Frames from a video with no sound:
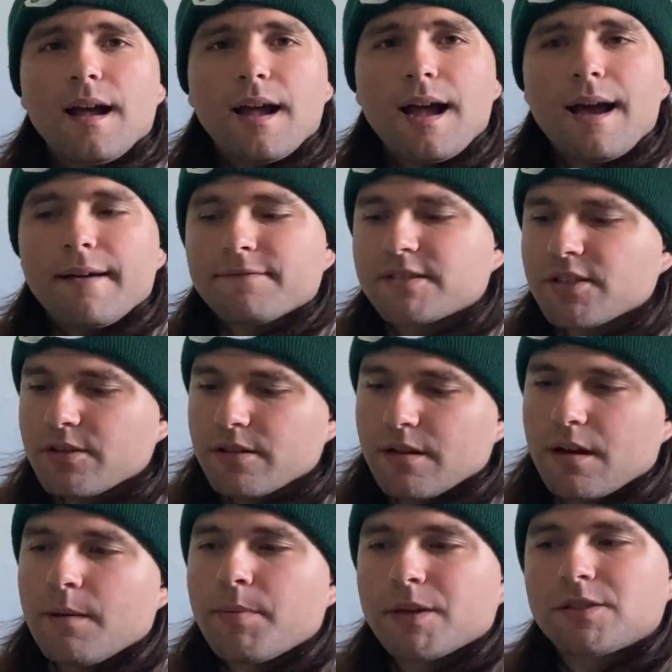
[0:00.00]
After
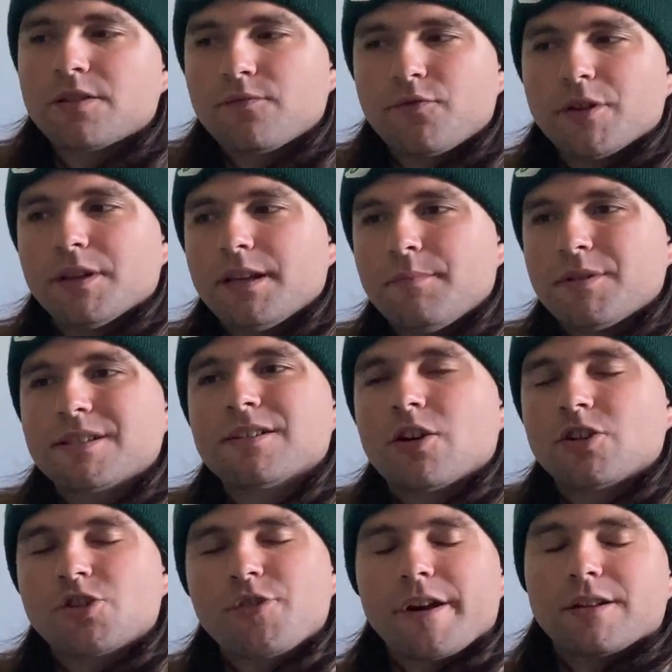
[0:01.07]
a bunch of really
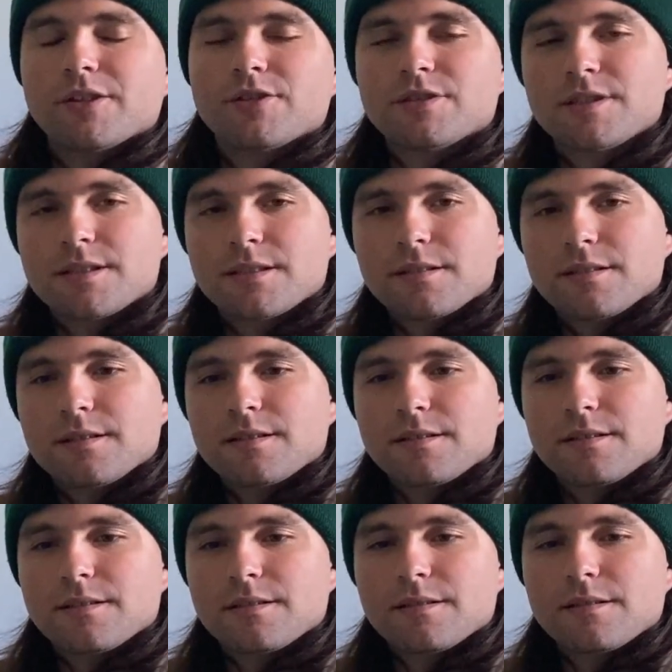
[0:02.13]
bizarre trailers,
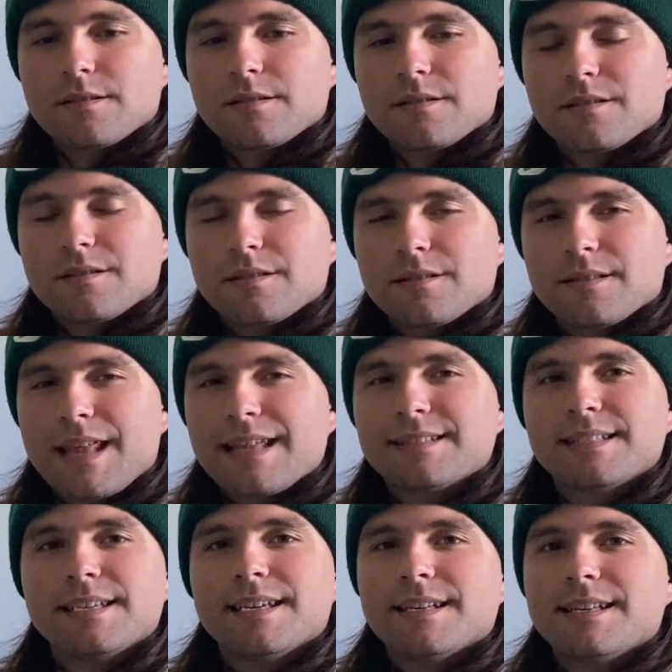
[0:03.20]

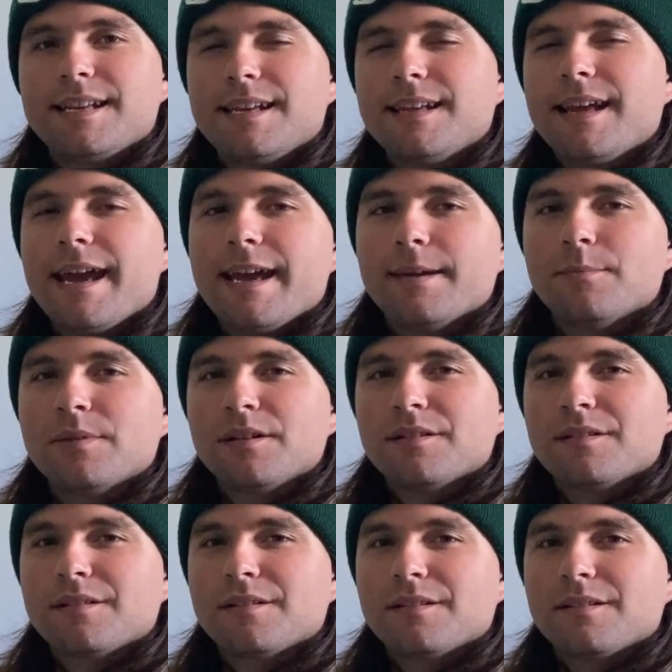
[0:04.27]
that D&D game
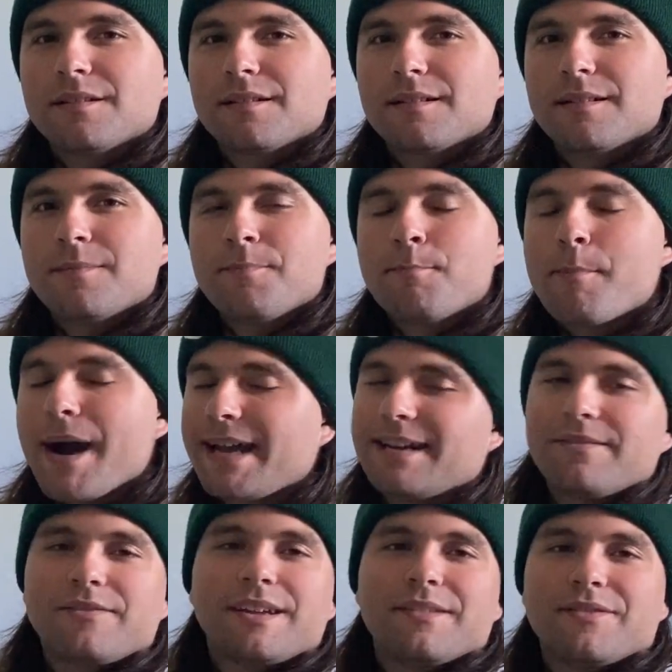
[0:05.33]
might
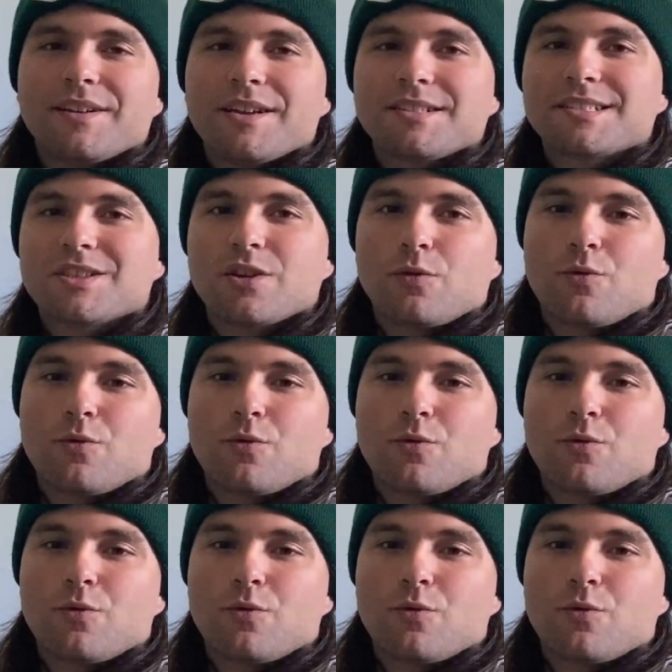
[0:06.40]
have given us the